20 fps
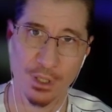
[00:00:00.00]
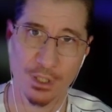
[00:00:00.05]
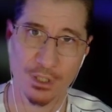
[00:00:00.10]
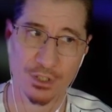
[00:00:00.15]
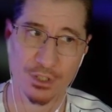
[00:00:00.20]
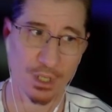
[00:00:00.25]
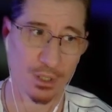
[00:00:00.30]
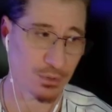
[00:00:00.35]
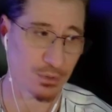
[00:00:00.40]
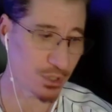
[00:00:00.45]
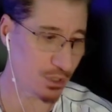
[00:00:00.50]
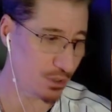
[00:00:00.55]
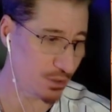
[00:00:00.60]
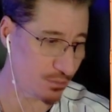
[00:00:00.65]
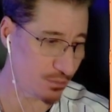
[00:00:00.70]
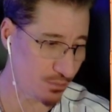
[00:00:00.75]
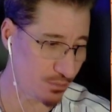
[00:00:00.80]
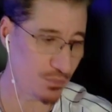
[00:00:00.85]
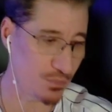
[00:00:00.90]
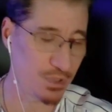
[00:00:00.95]
So I was going
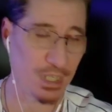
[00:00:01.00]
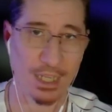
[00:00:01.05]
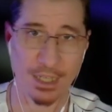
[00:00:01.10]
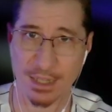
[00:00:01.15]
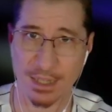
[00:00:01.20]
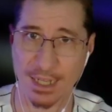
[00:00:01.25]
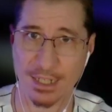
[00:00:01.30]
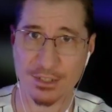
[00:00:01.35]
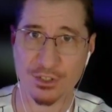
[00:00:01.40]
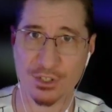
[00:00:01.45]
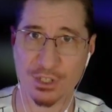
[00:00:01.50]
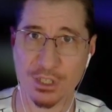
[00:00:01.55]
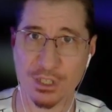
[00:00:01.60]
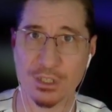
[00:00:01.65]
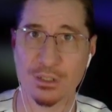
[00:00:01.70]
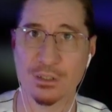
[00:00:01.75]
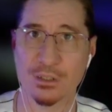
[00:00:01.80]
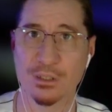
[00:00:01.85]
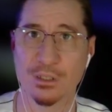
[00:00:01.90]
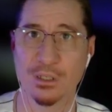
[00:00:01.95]
to take that
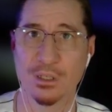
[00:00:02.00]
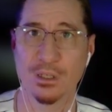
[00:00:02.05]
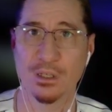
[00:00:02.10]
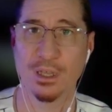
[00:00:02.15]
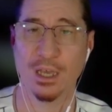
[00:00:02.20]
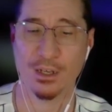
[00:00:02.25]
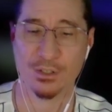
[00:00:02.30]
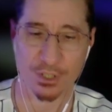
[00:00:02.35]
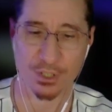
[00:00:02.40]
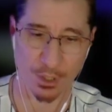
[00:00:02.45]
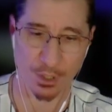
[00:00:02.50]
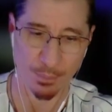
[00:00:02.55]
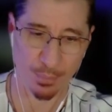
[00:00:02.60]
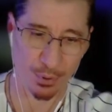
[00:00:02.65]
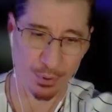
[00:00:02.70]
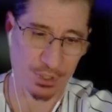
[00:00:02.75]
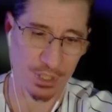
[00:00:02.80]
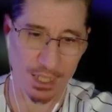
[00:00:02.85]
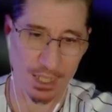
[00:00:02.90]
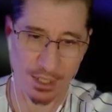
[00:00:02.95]
shit. I was going to
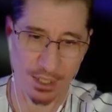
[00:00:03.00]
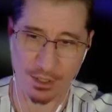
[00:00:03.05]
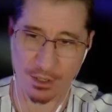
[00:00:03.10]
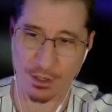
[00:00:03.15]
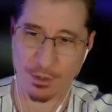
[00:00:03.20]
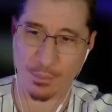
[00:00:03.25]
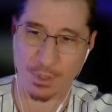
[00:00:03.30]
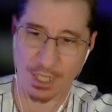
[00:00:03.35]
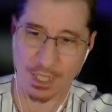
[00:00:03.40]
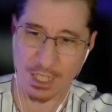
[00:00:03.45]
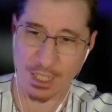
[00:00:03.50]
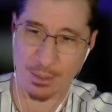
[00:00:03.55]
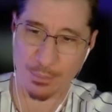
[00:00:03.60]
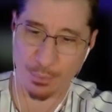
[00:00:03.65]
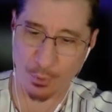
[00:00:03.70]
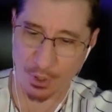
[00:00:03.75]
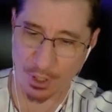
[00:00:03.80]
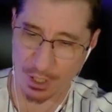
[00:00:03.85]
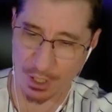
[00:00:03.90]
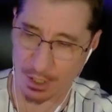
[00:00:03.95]
put that here, my
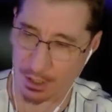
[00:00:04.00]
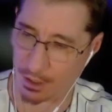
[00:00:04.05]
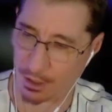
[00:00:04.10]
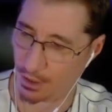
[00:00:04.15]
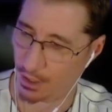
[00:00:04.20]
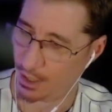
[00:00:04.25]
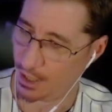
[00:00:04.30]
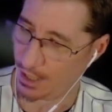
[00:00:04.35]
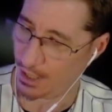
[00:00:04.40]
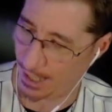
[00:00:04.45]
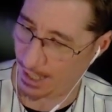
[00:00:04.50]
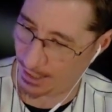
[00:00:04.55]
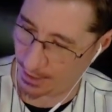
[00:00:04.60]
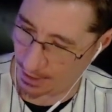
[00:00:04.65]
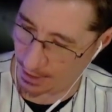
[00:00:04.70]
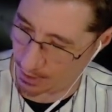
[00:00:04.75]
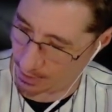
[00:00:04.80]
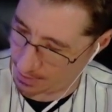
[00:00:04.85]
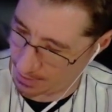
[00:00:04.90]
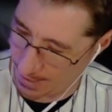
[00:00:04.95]
keyboard here. And
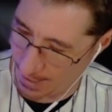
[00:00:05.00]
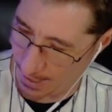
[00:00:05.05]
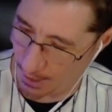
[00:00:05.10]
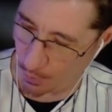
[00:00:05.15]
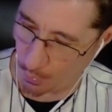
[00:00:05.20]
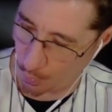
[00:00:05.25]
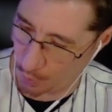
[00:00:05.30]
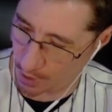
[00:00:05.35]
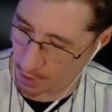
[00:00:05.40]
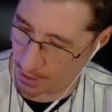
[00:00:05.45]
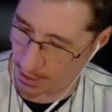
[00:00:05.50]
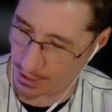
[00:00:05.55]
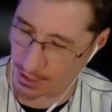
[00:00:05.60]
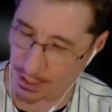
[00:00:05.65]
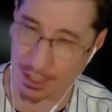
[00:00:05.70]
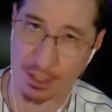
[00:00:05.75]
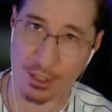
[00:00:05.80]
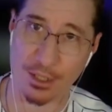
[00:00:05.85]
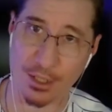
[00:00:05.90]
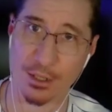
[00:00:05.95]
then now all I
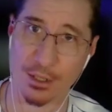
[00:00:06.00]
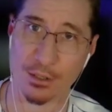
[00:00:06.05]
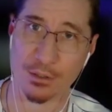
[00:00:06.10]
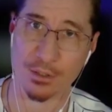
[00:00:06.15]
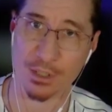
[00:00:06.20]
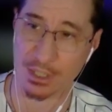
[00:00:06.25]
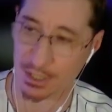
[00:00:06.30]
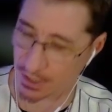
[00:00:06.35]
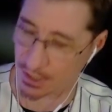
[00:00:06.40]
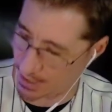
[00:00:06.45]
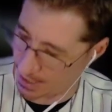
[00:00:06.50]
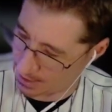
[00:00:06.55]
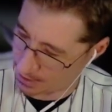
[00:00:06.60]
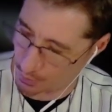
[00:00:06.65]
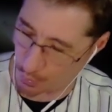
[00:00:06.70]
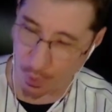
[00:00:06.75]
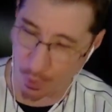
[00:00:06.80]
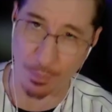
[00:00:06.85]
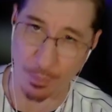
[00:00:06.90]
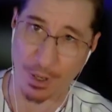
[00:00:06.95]
need here is that
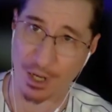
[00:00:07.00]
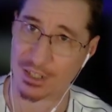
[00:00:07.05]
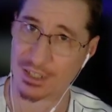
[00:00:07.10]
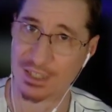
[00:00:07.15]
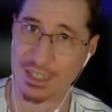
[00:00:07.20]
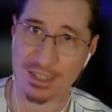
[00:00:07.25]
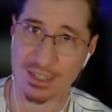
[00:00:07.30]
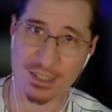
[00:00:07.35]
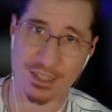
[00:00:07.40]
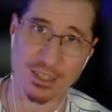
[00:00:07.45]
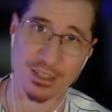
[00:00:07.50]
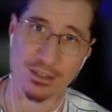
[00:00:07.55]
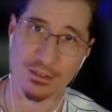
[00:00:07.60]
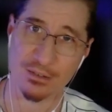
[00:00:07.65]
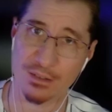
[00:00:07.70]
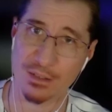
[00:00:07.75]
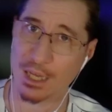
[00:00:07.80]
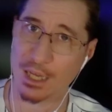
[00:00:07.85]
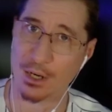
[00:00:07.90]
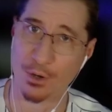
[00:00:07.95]
TourBox. That's it.
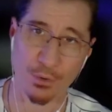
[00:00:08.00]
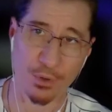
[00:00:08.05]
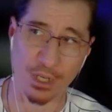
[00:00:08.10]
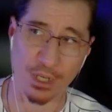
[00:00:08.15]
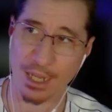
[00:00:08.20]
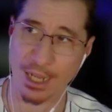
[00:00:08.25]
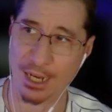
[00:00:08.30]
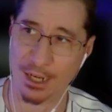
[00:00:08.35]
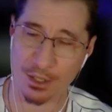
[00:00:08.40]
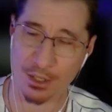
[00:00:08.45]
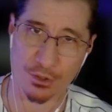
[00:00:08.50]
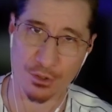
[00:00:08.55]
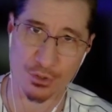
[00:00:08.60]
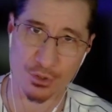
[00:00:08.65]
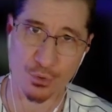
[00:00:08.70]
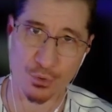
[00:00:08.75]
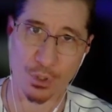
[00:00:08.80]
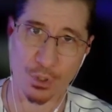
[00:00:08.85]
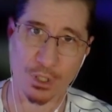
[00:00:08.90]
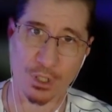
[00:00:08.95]
I don't need any other
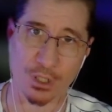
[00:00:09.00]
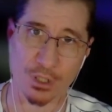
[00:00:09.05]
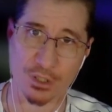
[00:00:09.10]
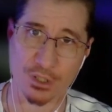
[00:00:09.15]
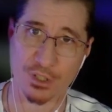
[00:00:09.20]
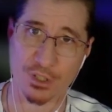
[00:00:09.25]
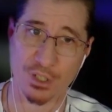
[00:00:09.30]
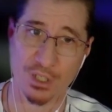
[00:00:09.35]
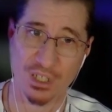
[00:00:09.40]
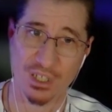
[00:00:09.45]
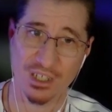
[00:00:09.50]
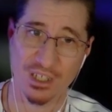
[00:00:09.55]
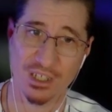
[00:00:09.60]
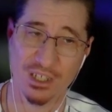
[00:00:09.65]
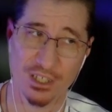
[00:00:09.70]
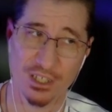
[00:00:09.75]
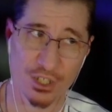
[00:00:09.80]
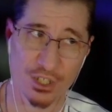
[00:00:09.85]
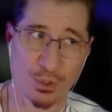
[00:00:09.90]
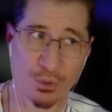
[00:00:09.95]
shortcuts.
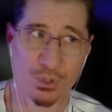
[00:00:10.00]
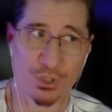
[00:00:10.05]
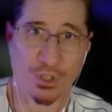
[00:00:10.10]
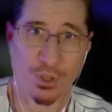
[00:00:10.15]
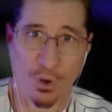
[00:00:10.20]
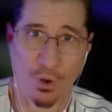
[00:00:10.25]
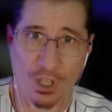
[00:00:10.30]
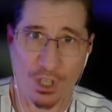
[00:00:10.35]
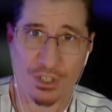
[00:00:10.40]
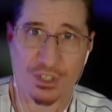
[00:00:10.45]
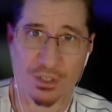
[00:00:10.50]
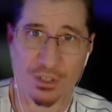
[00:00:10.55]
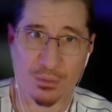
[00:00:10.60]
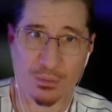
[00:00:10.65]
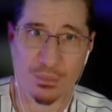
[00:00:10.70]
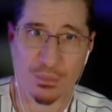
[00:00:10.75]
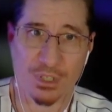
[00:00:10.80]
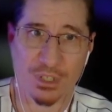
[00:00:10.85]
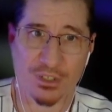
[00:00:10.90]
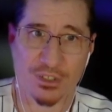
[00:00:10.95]
So it's
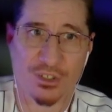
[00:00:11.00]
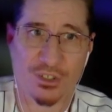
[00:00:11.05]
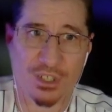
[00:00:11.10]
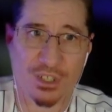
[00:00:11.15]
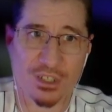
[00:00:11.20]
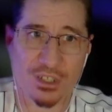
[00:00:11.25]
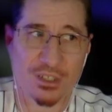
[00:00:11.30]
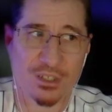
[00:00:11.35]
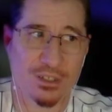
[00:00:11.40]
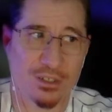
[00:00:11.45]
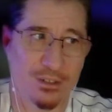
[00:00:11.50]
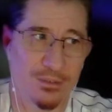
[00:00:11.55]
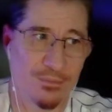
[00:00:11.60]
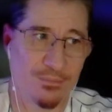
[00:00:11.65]
awesome. It's just